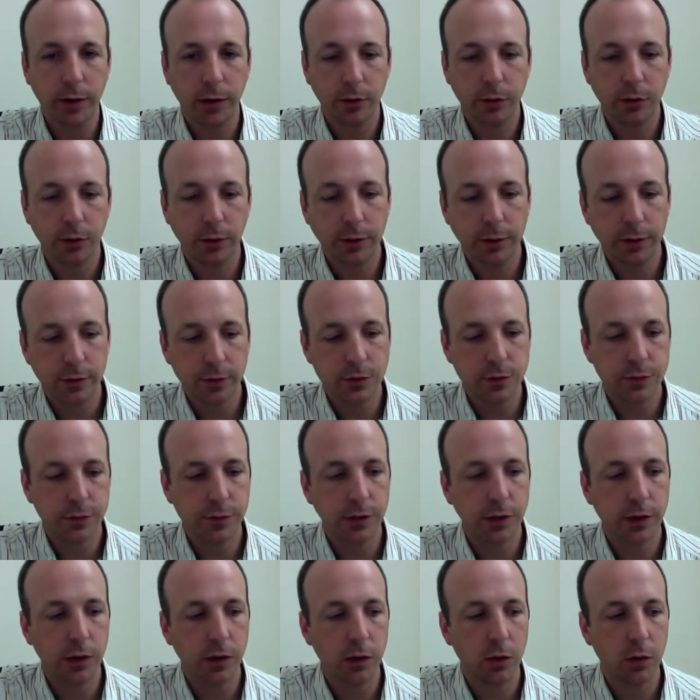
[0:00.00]
underneath this
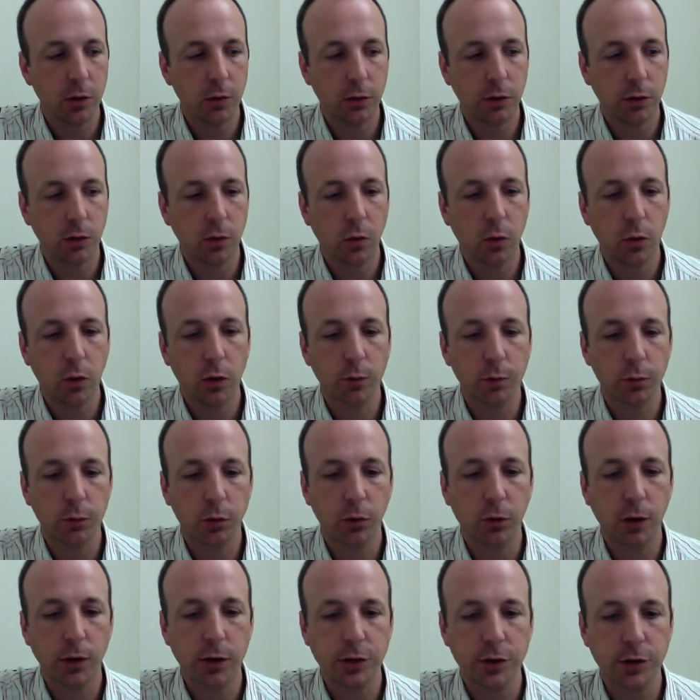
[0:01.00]
video the chord
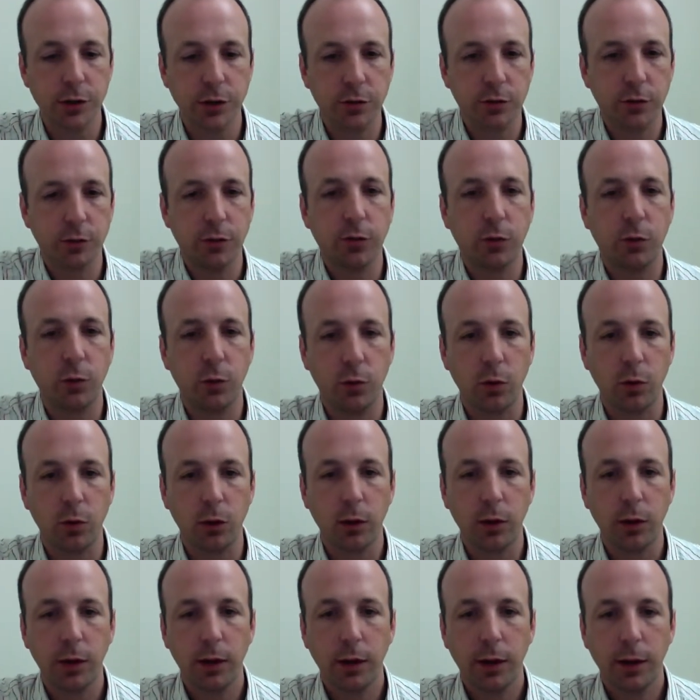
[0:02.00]
progression
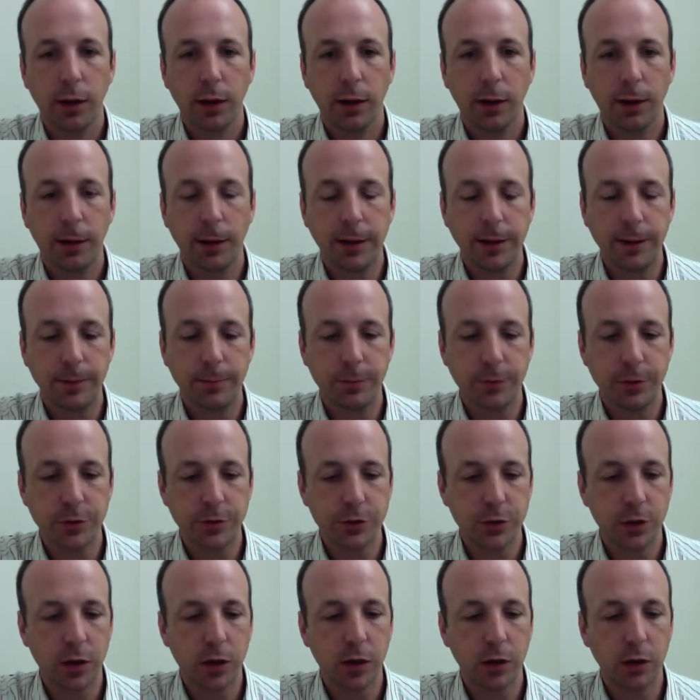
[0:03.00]
for um, the
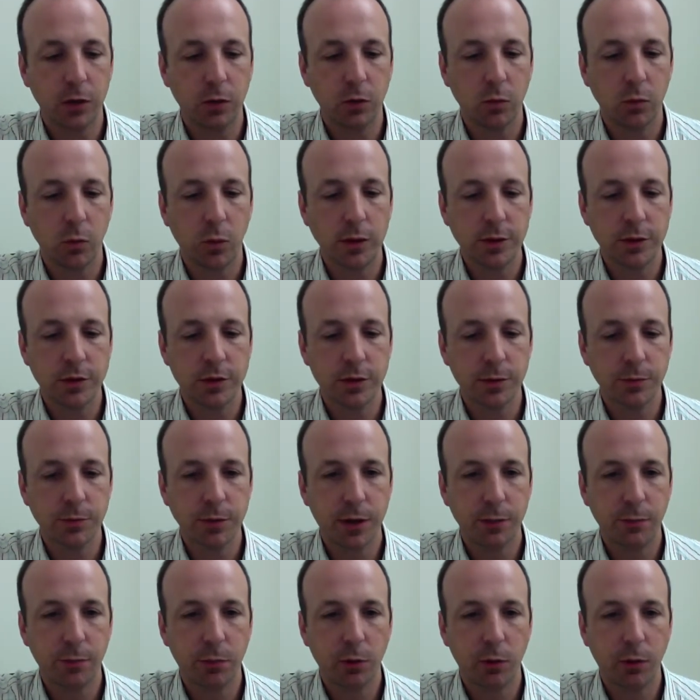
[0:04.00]
song When
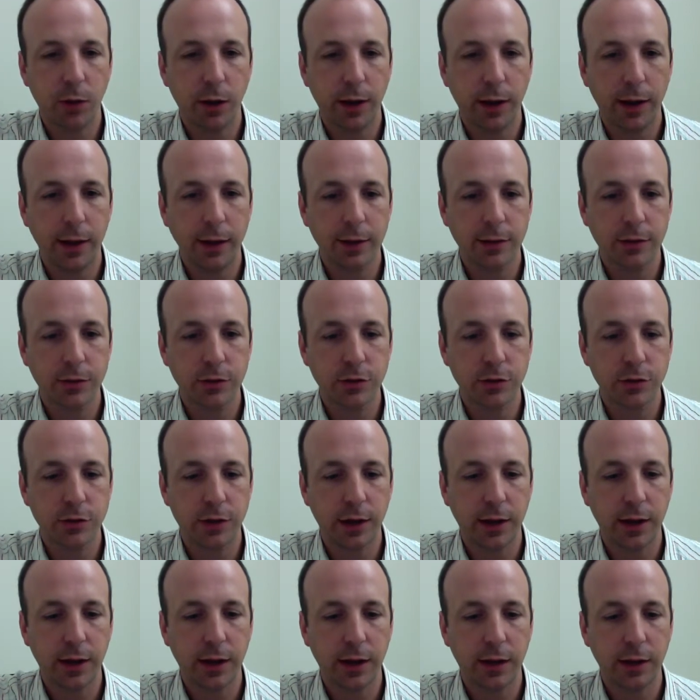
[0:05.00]
September Ends
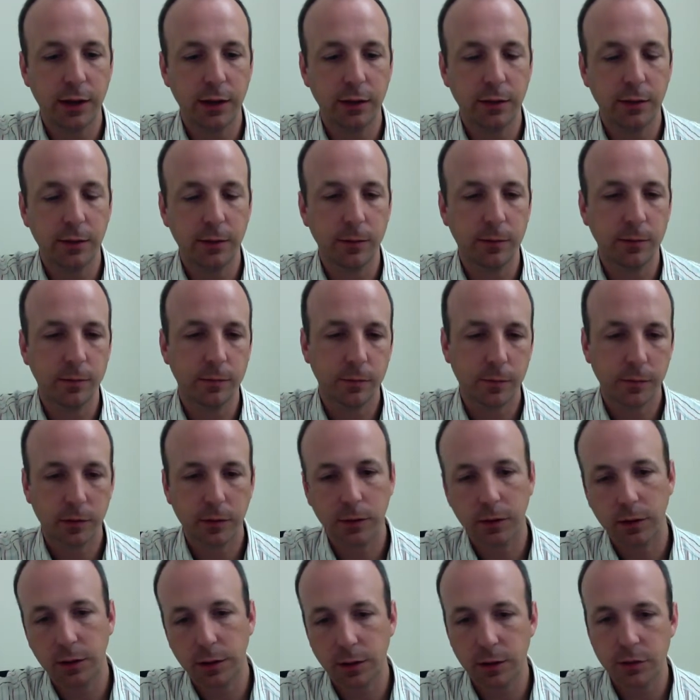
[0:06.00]
and
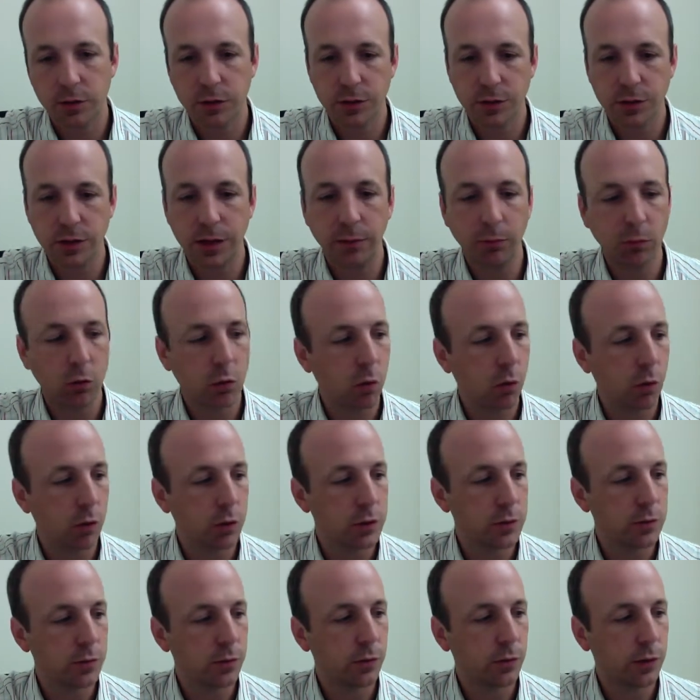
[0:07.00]
it's the same
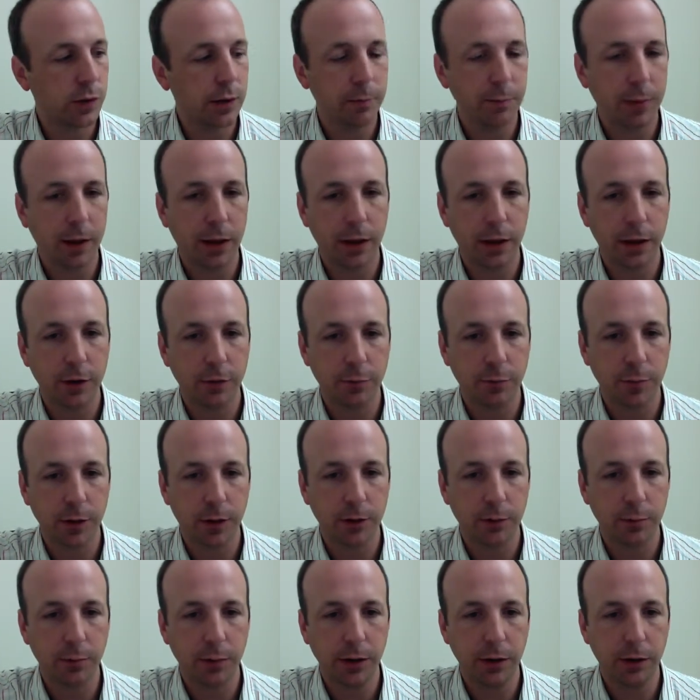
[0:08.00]
chords for In My Life by
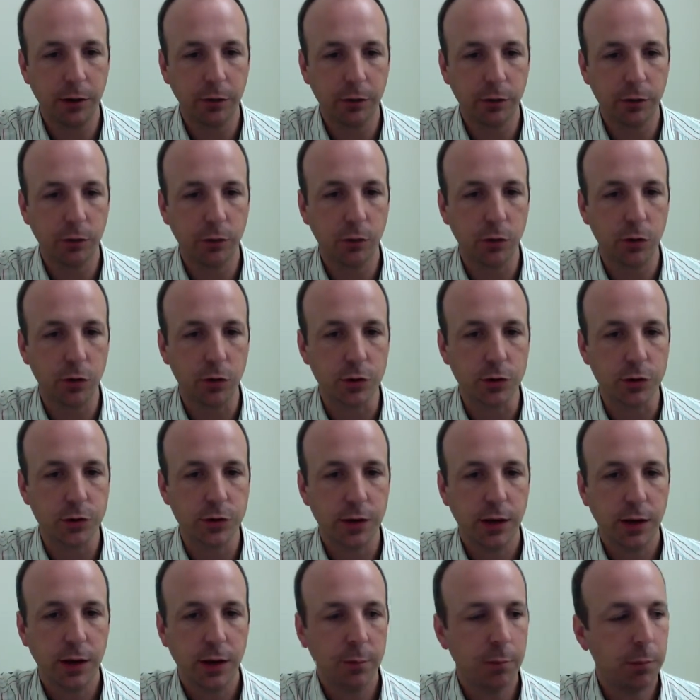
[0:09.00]
the Beatles, the verse.
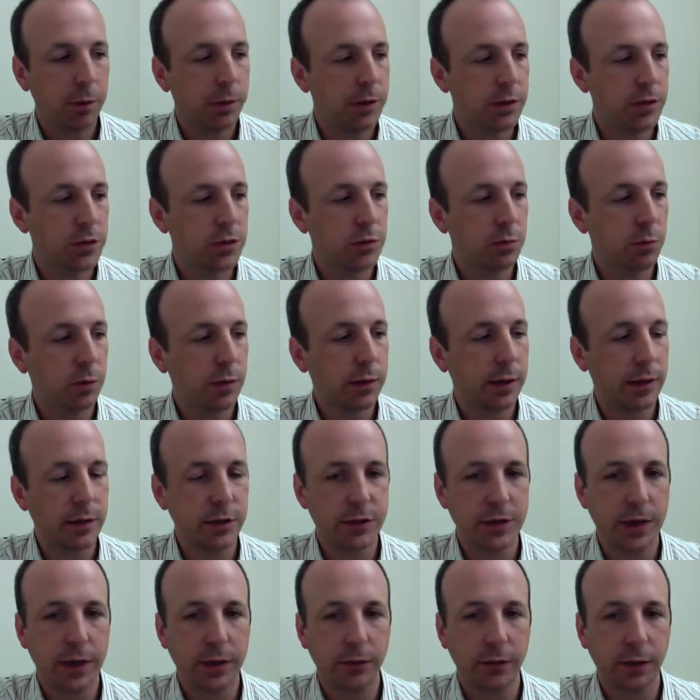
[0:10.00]
But this is what they
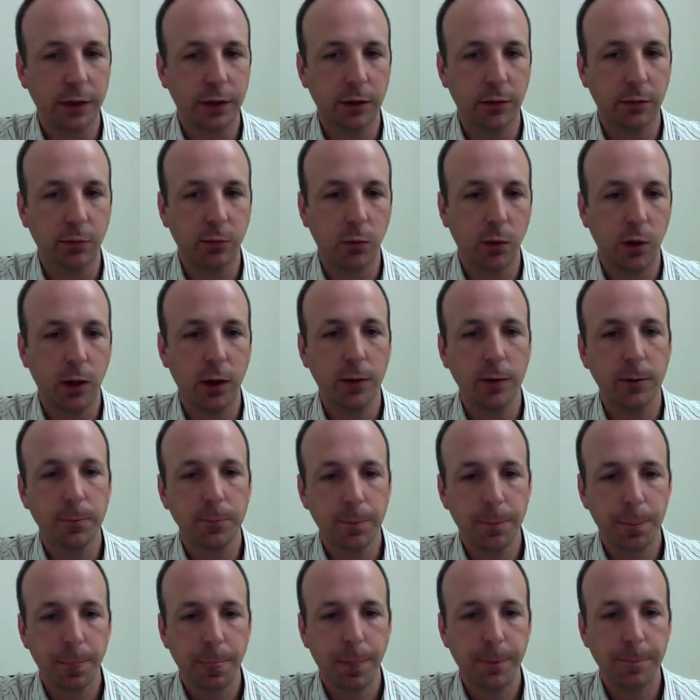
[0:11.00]
sound like. One,
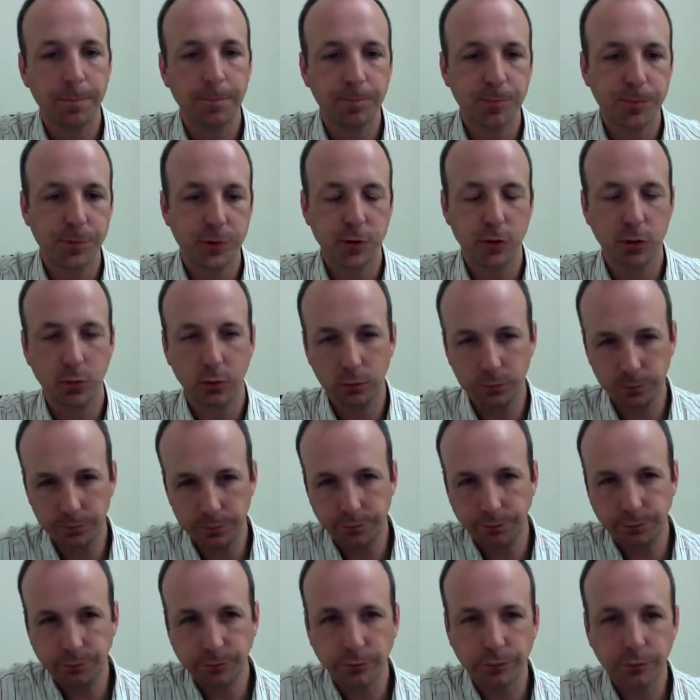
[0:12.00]
two,
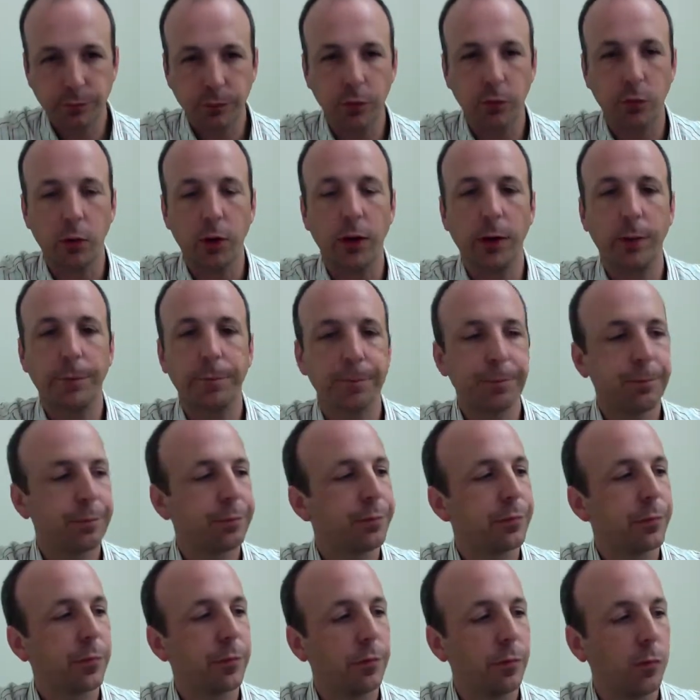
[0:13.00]
three,
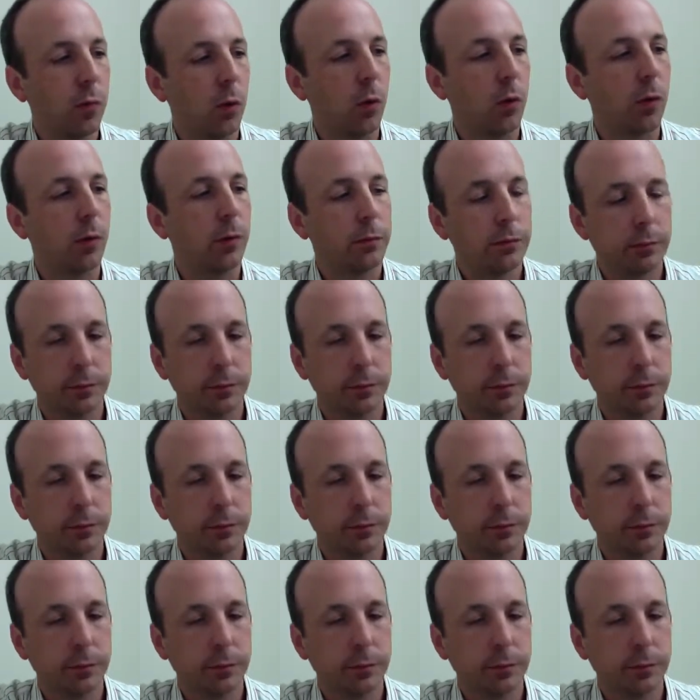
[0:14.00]
four.